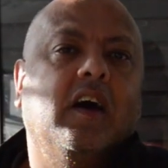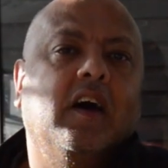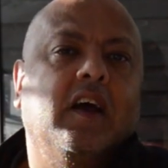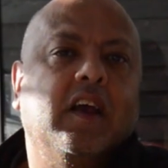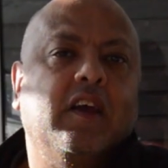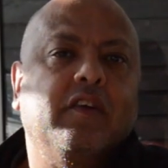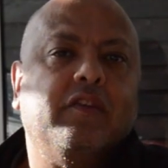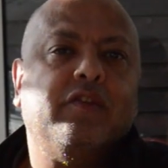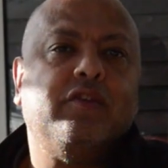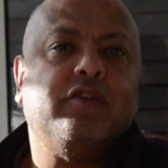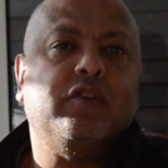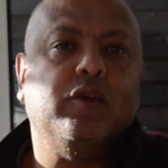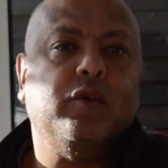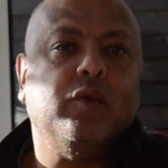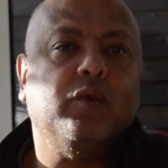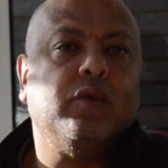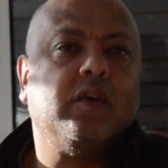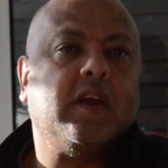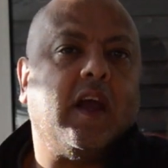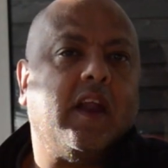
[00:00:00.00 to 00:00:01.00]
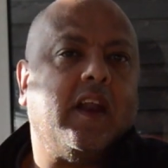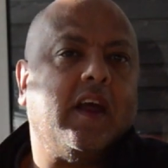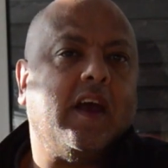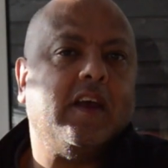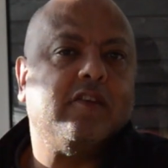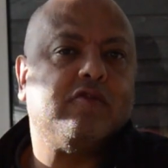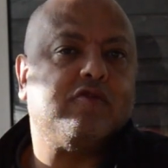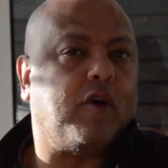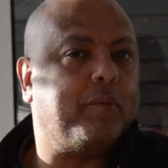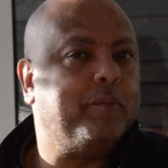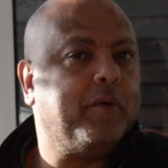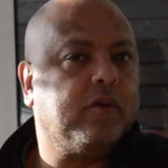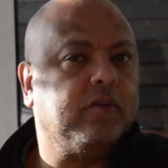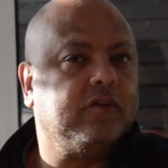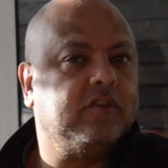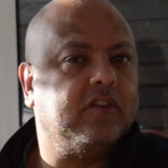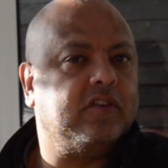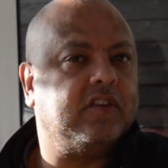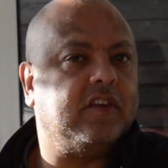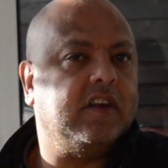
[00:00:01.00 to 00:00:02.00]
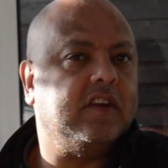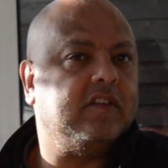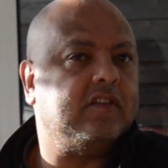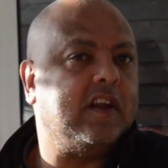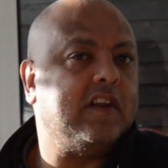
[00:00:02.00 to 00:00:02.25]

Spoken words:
if you get a tropical disease,